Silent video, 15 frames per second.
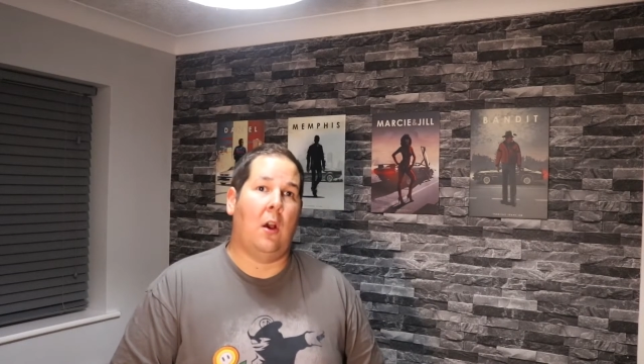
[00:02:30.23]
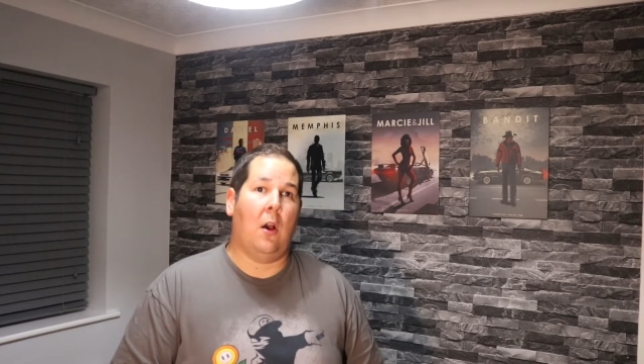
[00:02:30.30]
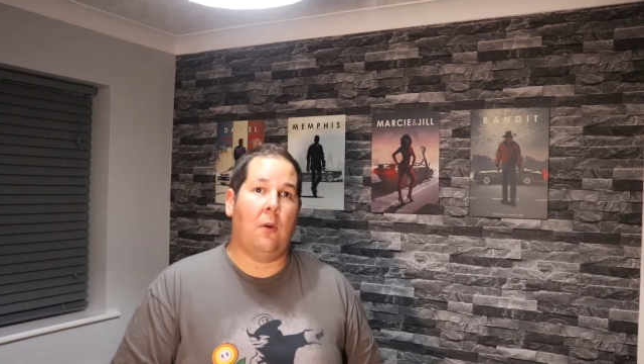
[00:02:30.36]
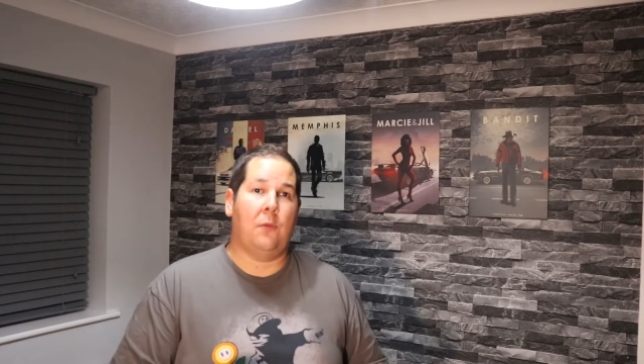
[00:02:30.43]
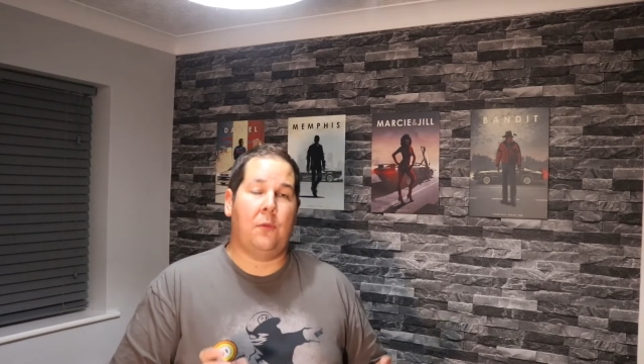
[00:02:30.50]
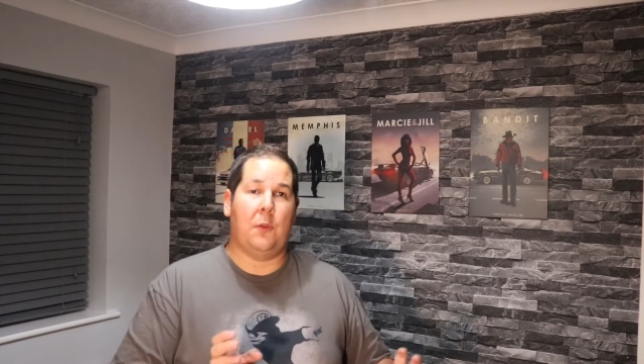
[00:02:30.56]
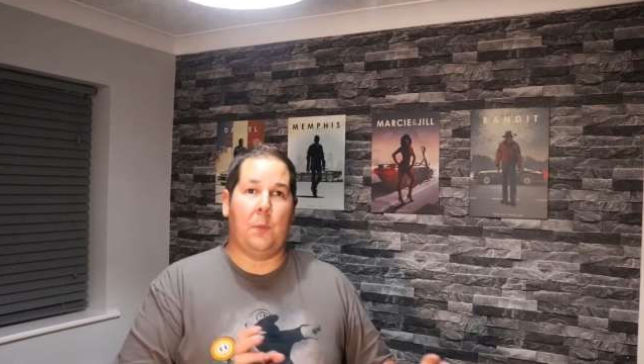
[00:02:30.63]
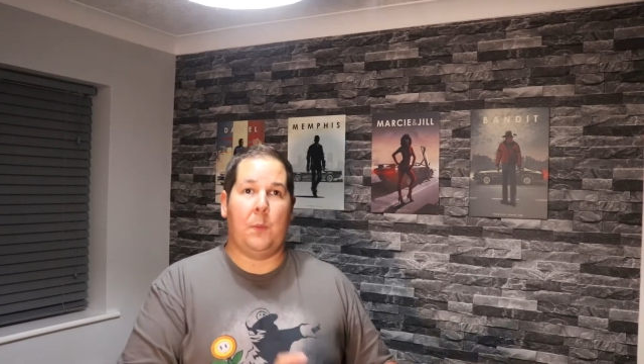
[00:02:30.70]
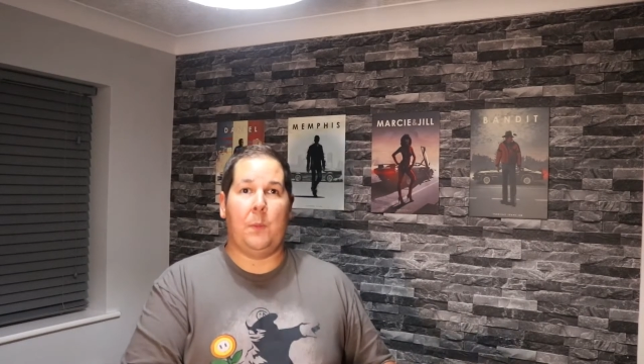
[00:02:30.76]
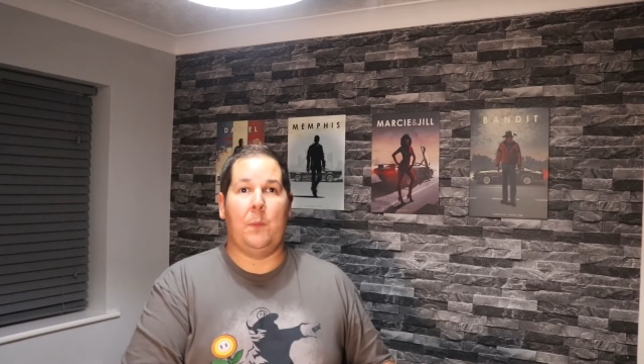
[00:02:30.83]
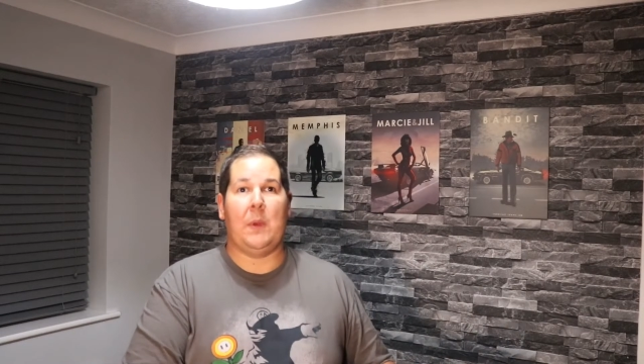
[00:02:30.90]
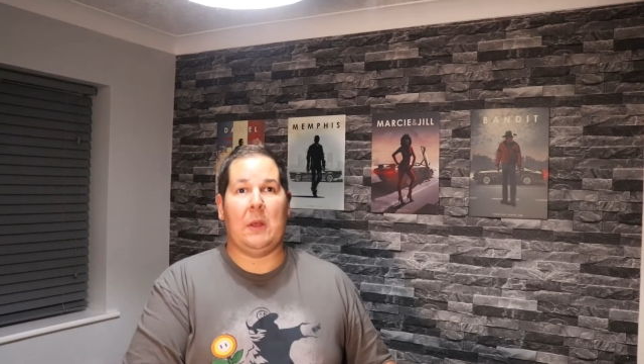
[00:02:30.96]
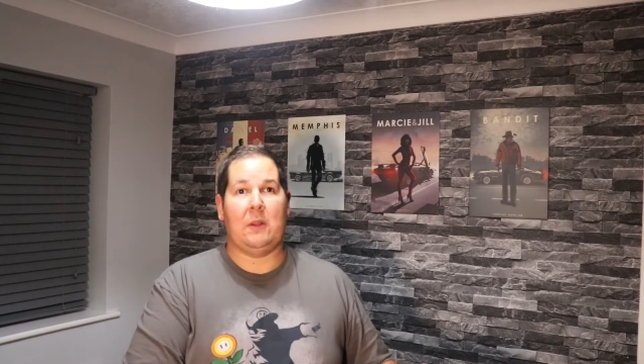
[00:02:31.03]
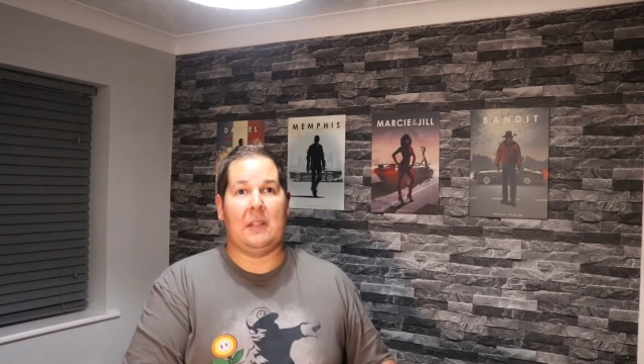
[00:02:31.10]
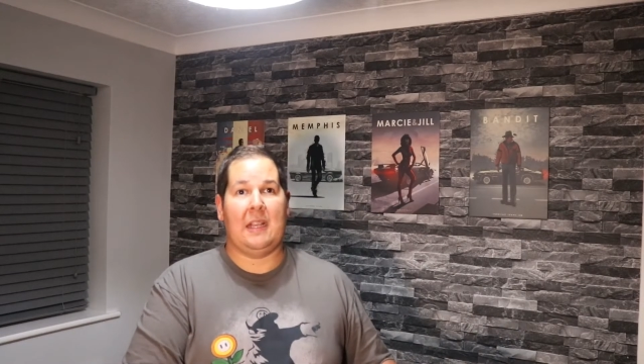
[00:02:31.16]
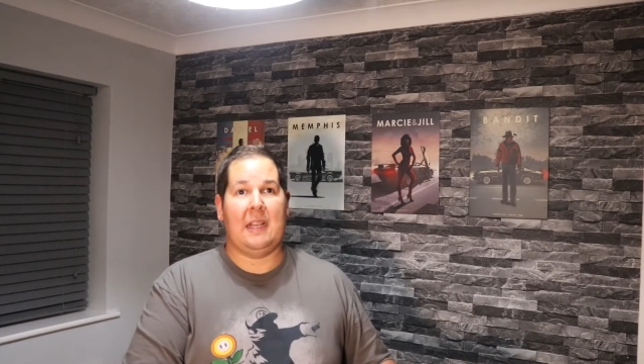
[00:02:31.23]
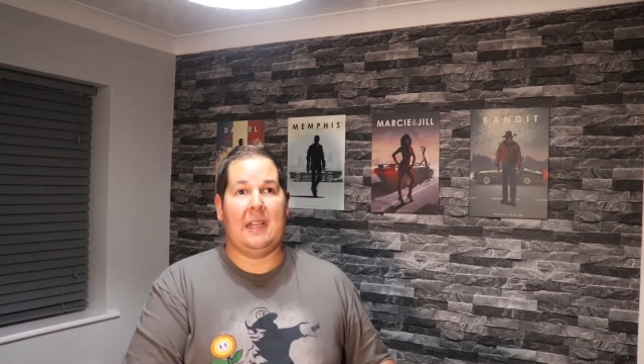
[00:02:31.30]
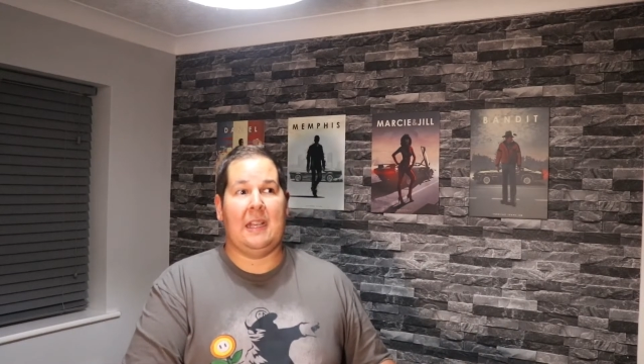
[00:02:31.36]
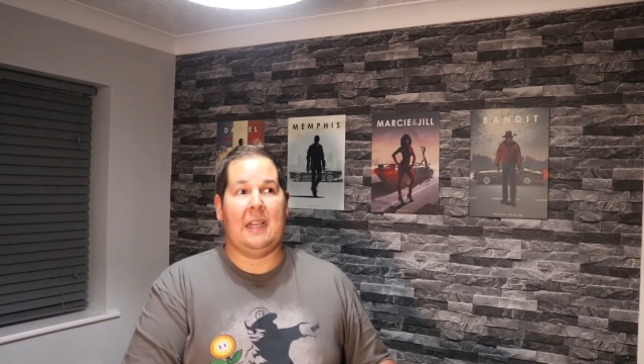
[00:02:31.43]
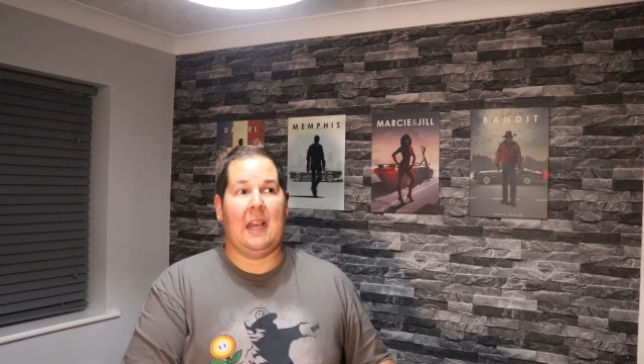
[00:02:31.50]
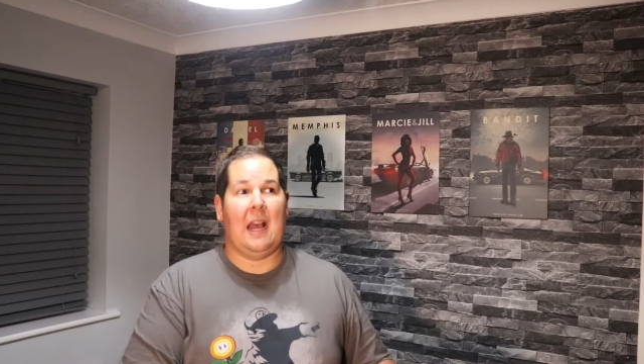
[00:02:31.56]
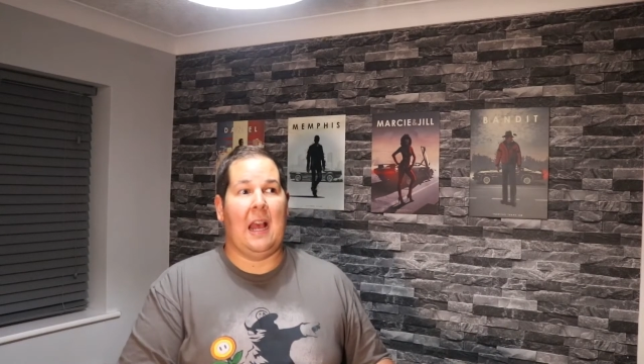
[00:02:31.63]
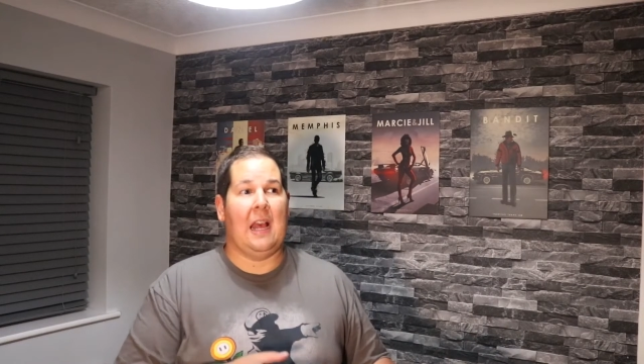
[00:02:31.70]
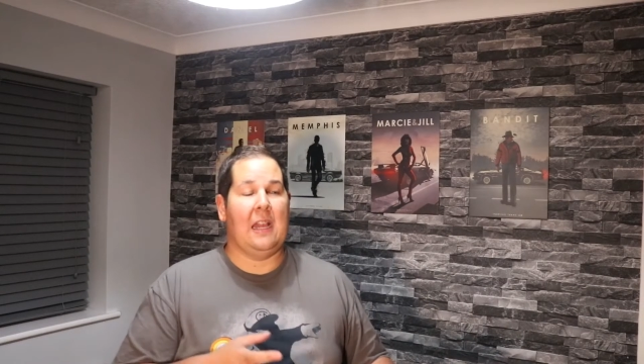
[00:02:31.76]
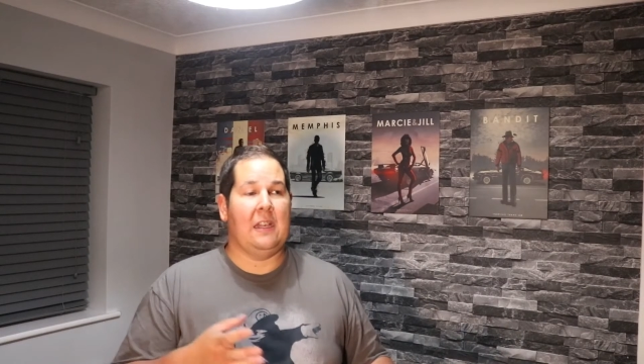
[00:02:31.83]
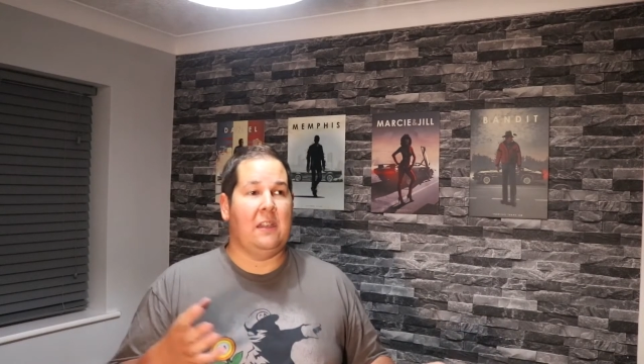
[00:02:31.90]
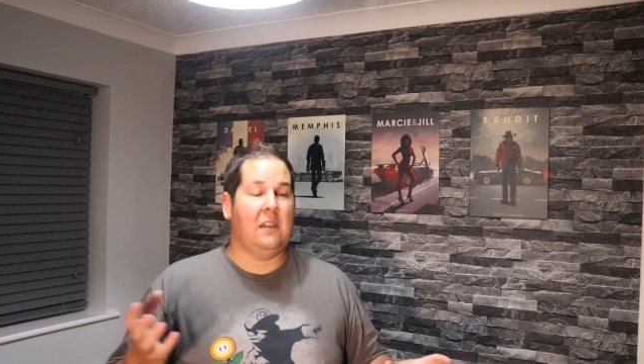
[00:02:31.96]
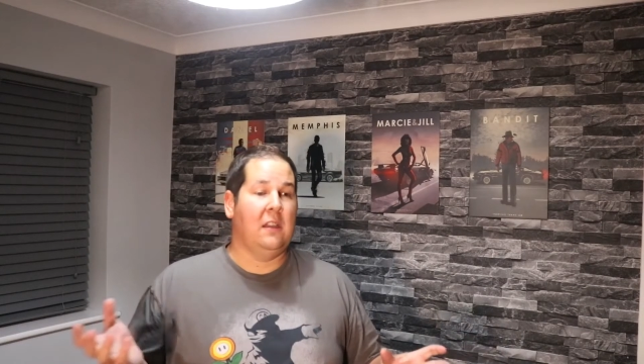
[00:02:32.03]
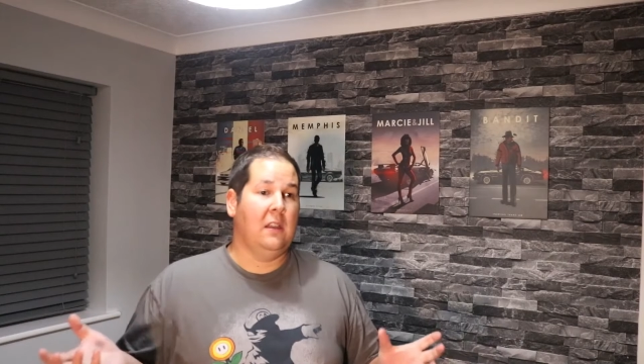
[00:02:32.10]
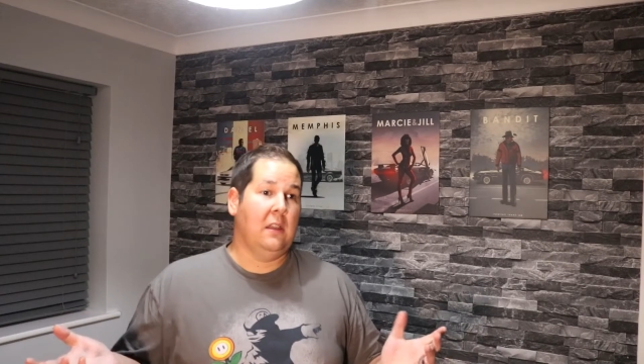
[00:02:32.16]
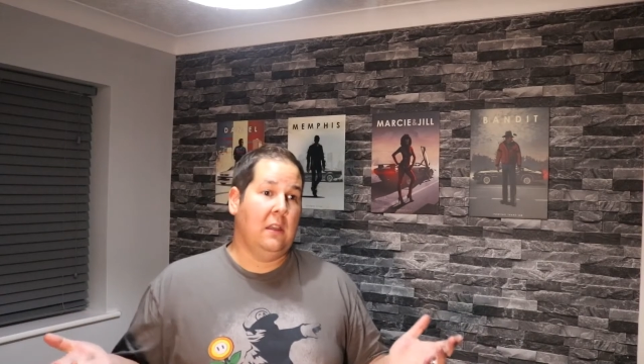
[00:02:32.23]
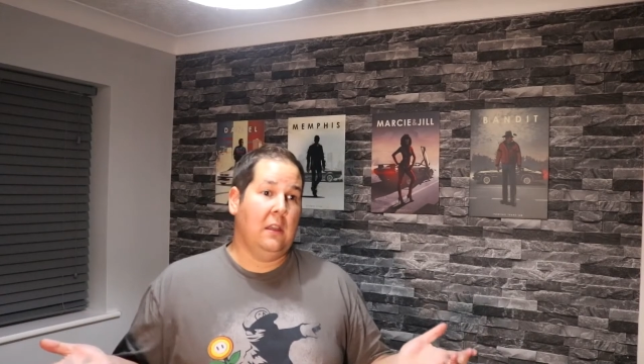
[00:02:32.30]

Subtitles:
of the building, and